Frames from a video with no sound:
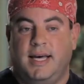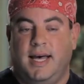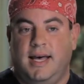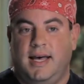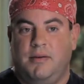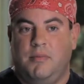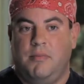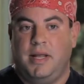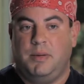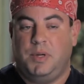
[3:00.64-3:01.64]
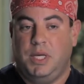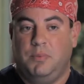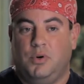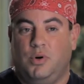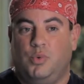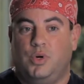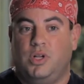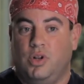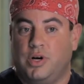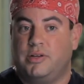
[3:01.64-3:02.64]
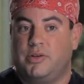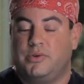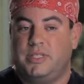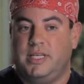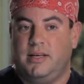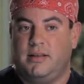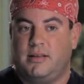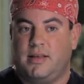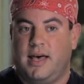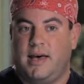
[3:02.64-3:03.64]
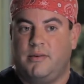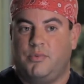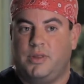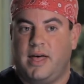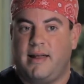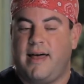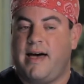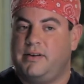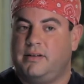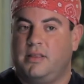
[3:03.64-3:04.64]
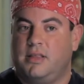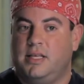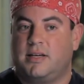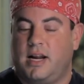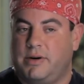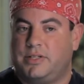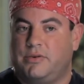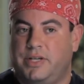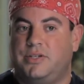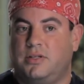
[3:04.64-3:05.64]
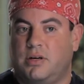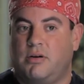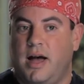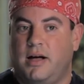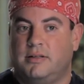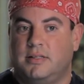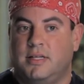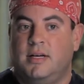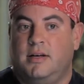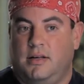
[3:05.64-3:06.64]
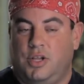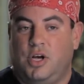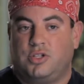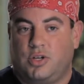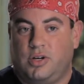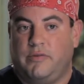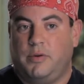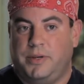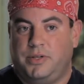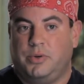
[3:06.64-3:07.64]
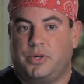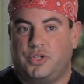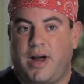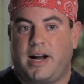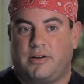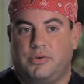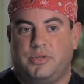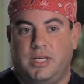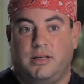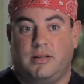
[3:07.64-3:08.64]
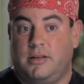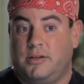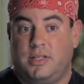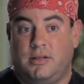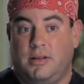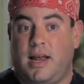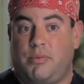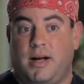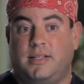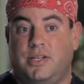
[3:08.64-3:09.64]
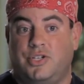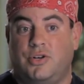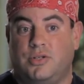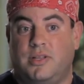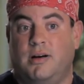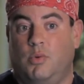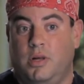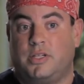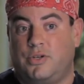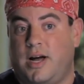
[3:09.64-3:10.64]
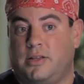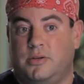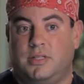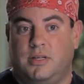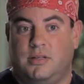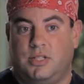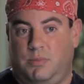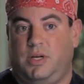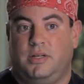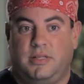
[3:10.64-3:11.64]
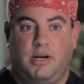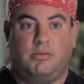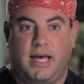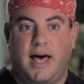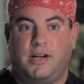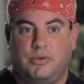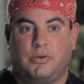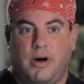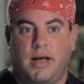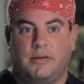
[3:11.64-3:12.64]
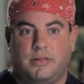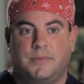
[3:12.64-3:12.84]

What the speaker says: And many people would look at those teeth, and without having these kind of restorations, the crowns, the alternative would be to extract those teeth. And there's still a lot of practitioners that will extract those teeth just because they don't know how to do the crowns.